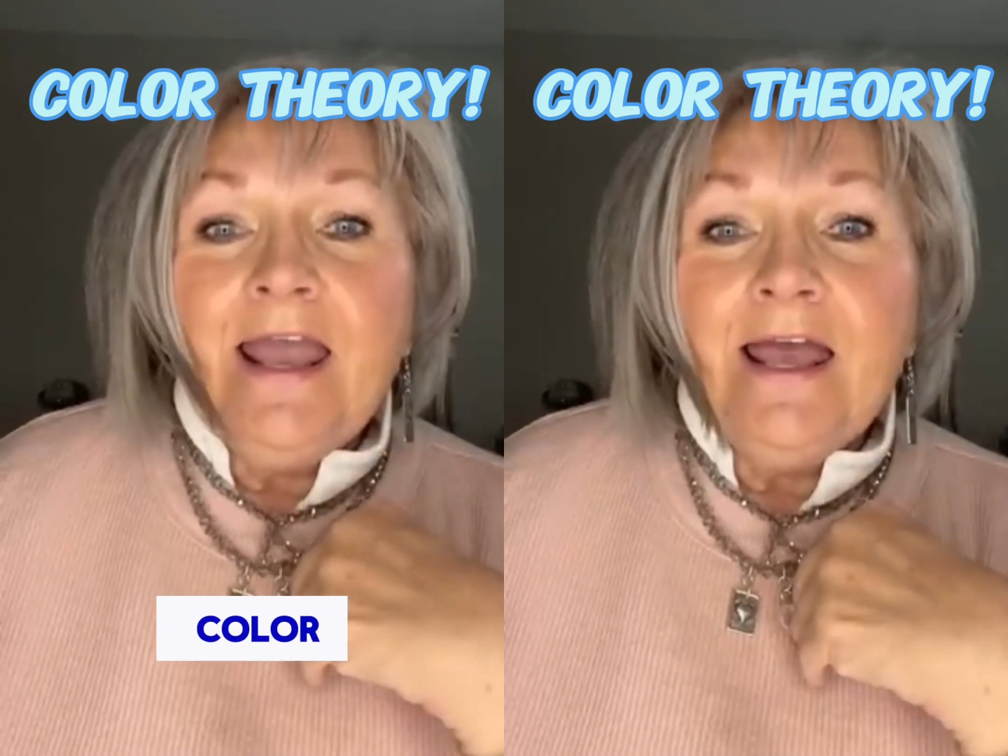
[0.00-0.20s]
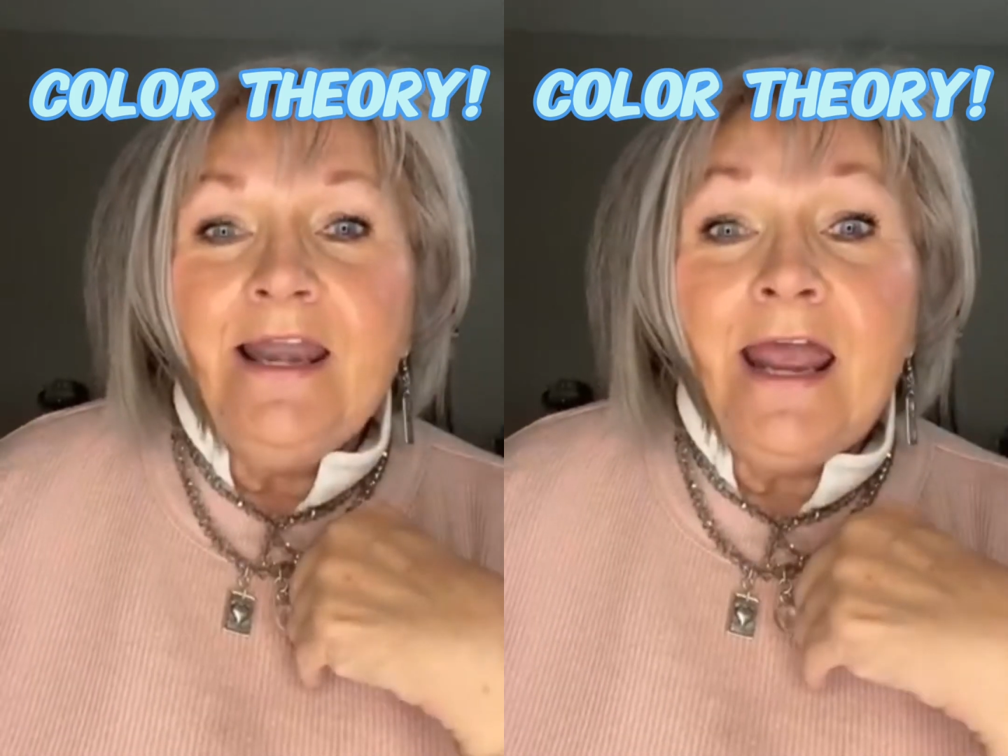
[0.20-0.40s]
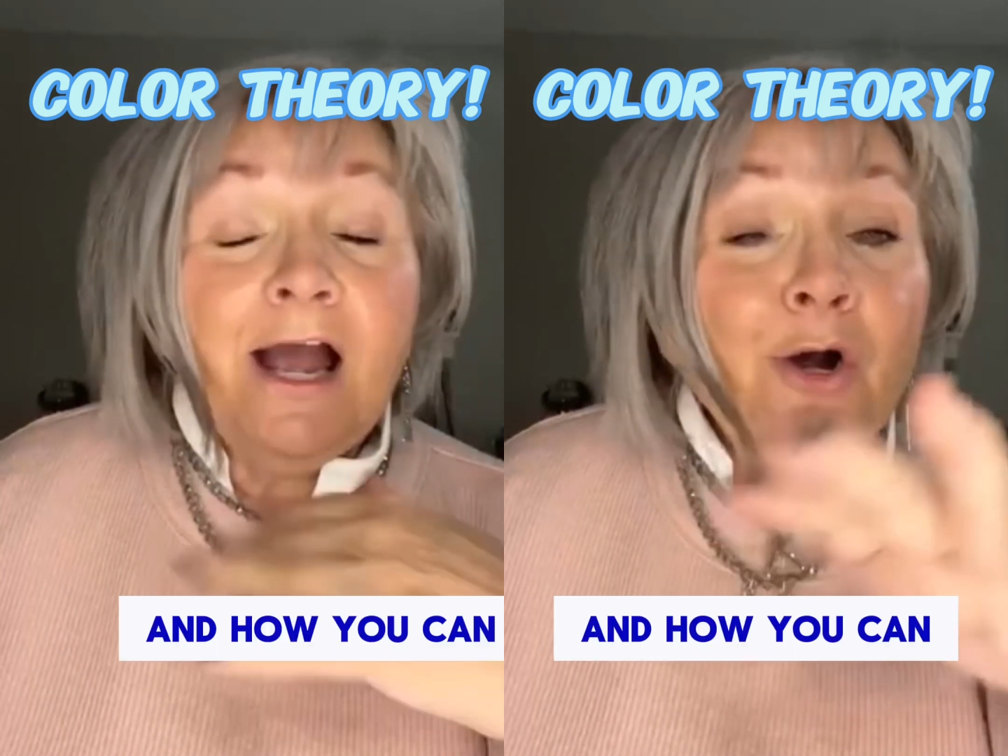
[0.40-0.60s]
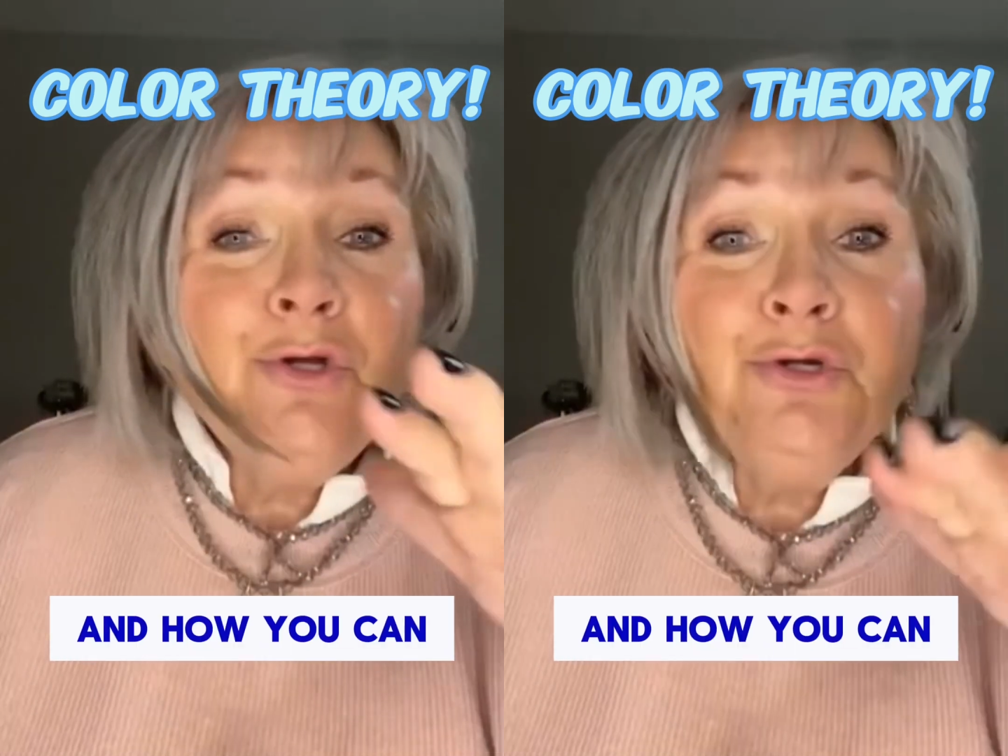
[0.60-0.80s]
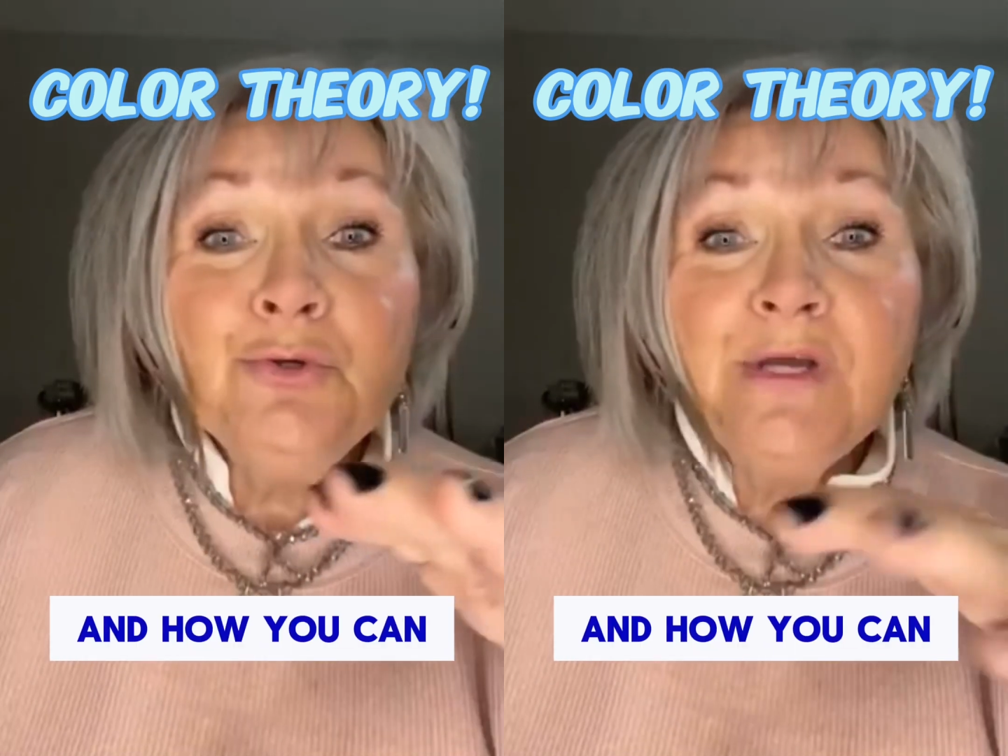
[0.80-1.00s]
and
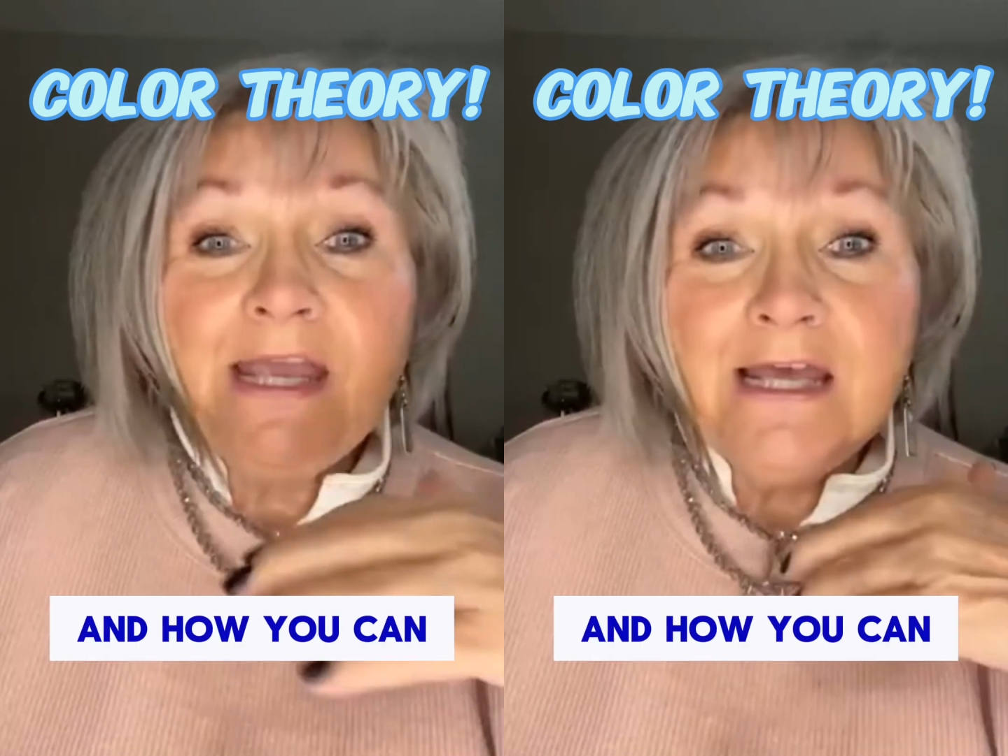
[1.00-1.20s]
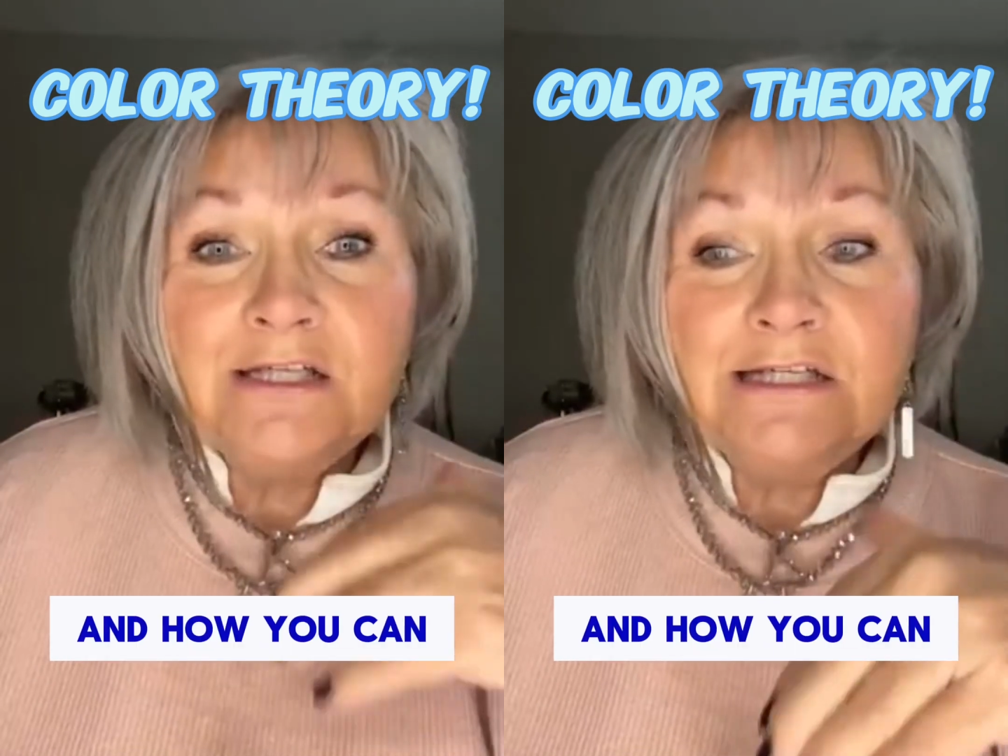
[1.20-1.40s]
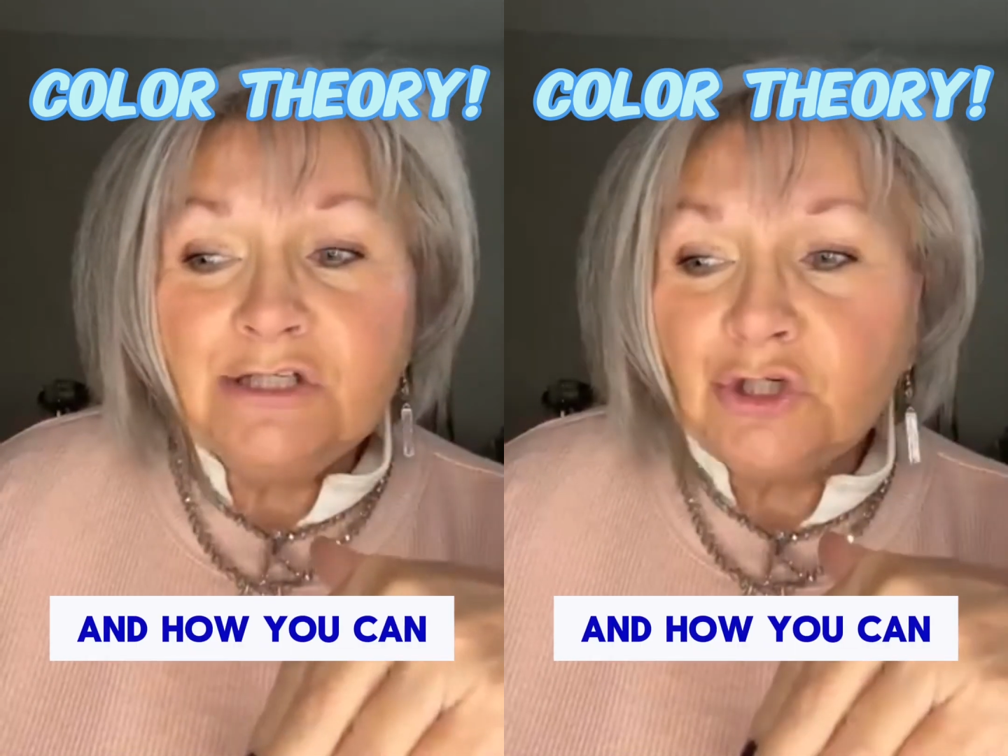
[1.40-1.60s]
how you can